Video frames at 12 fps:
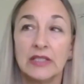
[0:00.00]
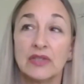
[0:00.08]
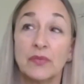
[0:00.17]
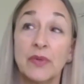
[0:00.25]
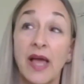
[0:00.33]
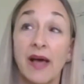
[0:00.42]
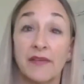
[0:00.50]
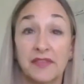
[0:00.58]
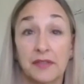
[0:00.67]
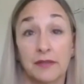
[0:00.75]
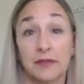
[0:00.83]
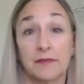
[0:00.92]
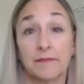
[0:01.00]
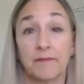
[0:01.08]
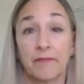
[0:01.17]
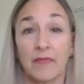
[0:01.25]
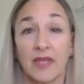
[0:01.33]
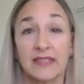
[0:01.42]
So we have
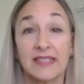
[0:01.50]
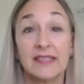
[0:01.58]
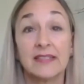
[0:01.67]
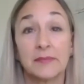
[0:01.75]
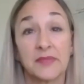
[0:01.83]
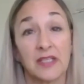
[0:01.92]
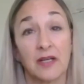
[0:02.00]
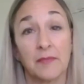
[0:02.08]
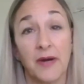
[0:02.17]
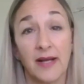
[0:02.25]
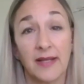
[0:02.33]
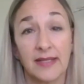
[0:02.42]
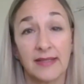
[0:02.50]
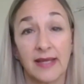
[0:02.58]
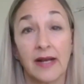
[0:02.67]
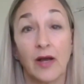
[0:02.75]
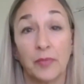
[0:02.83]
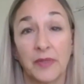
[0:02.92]
certain systems in our body
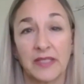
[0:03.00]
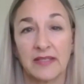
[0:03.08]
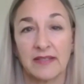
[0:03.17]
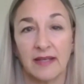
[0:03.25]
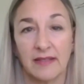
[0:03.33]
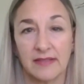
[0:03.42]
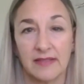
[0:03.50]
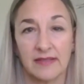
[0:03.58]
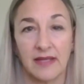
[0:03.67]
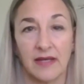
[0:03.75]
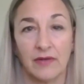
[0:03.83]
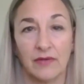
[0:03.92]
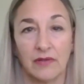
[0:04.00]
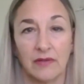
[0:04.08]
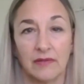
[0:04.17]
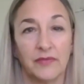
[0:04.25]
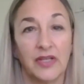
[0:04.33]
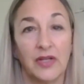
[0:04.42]
that help get the toxins out.
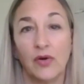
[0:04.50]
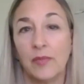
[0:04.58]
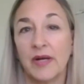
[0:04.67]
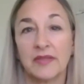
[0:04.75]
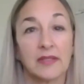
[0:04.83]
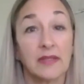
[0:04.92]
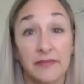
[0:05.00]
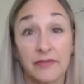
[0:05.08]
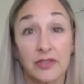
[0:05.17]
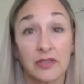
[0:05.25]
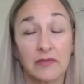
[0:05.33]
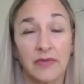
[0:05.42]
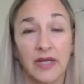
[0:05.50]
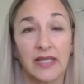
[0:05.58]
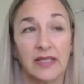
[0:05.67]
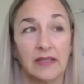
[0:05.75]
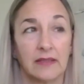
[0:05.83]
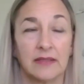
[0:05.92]
And we know about the liver,
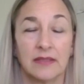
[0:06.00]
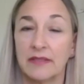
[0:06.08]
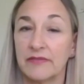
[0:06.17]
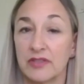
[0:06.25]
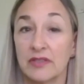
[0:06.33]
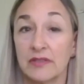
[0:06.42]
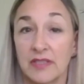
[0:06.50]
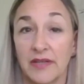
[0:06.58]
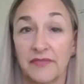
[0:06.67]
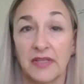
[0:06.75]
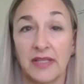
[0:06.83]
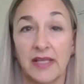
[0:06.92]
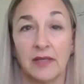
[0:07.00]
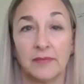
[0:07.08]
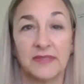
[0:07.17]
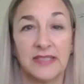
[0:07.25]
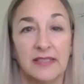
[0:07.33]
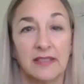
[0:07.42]
right? The liver definitely
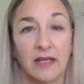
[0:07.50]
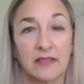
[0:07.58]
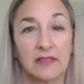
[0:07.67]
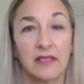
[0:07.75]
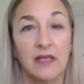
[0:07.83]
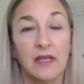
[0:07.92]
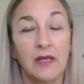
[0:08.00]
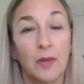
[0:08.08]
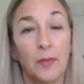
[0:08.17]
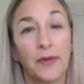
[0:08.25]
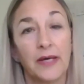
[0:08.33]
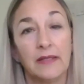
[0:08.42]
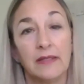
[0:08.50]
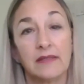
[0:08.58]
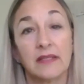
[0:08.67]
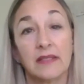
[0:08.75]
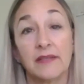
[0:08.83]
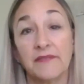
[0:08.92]
helps detox. But
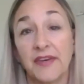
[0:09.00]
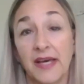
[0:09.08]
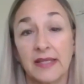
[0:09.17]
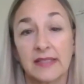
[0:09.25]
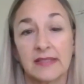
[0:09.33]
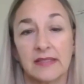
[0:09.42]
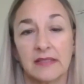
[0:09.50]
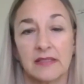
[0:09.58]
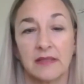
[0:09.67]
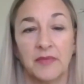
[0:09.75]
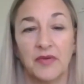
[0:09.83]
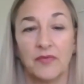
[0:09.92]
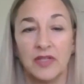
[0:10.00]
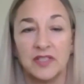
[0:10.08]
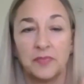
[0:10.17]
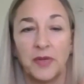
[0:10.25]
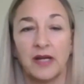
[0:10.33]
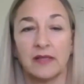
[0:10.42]
the lymphatic system, it
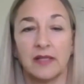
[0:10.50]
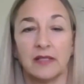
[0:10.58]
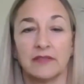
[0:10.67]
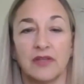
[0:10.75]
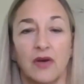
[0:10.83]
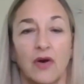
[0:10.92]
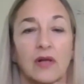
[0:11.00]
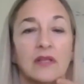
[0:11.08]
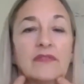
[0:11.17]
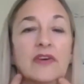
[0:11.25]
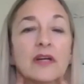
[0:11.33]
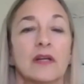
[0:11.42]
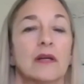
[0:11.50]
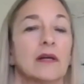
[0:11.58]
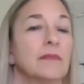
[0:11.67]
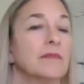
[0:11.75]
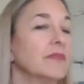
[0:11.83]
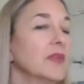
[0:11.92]
runs parallel to all of our,
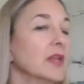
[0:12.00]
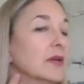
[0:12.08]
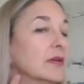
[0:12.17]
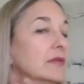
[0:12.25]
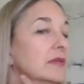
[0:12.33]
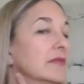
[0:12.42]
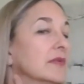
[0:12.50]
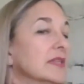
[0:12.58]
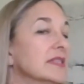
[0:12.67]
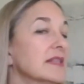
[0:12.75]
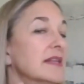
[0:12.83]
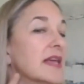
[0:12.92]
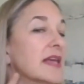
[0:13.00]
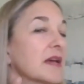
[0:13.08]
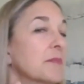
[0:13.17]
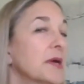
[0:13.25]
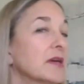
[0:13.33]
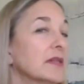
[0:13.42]
you know, it runs in the neck,
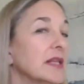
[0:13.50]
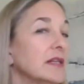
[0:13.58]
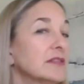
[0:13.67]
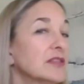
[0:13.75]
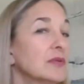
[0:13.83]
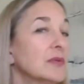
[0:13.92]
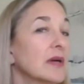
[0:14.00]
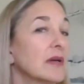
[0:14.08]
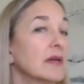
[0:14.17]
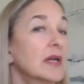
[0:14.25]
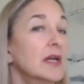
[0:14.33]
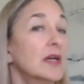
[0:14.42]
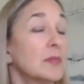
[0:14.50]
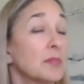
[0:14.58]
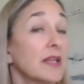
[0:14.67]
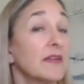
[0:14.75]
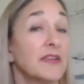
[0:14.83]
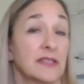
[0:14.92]
parallel to our
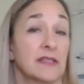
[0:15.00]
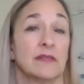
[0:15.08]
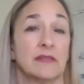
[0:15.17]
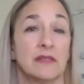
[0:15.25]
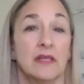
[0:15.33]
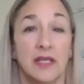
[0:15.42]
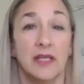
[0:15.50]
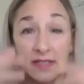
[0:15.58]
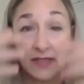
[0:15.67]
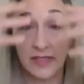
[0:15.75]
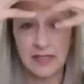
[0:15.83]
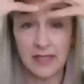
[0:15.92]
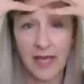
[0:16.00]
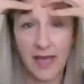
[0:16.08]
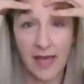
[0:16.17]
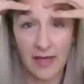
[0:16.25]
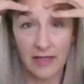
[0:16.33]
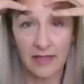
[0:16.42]
blood vessels. It's in the
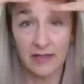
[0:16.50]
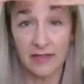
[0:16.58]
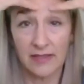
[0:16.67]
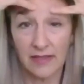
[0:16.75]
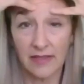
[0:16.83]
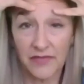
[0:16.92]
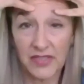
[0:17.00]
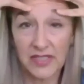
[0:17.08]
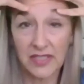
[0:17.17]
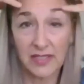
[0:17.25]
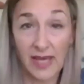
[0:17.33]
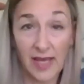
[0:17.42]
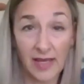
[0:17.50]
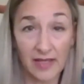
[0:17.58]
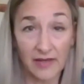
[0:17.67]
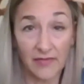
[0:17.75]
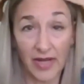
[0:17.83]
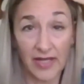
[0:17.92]
head. This lymph is in the
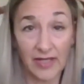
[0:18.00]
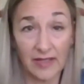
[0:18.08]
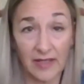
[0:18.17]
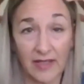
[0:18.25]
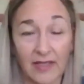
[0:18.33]
head, right?